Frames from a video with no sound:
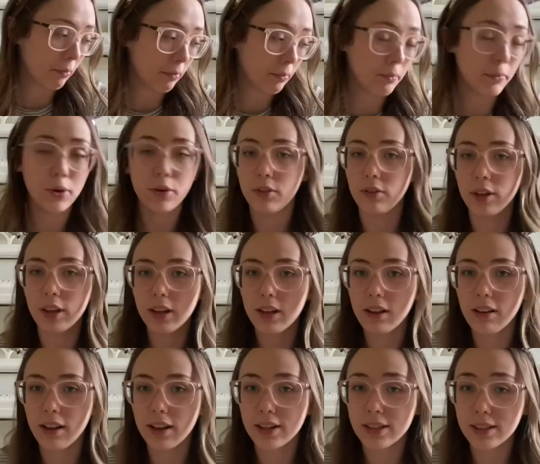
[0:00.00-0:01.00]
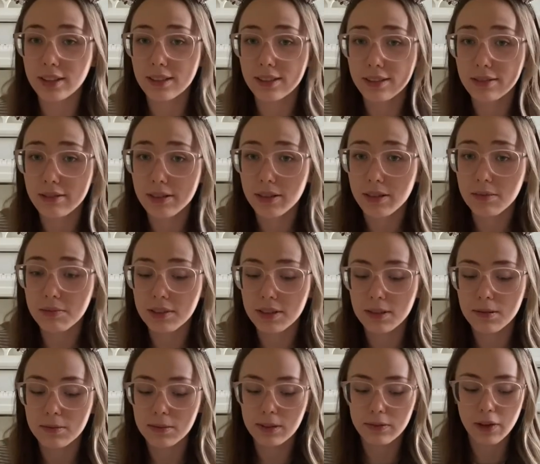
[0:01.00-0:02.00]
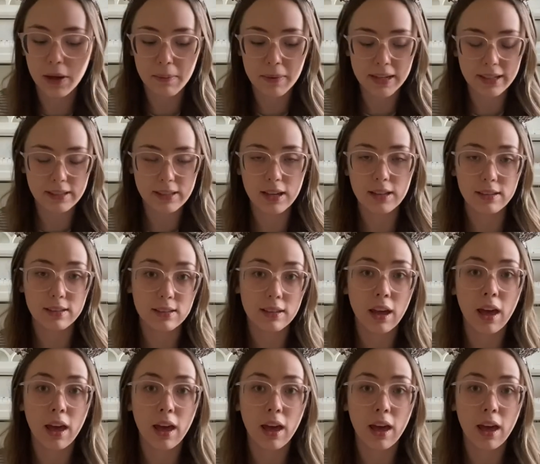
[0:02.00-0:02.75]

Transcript: movie collections of Tsum if that makes sense.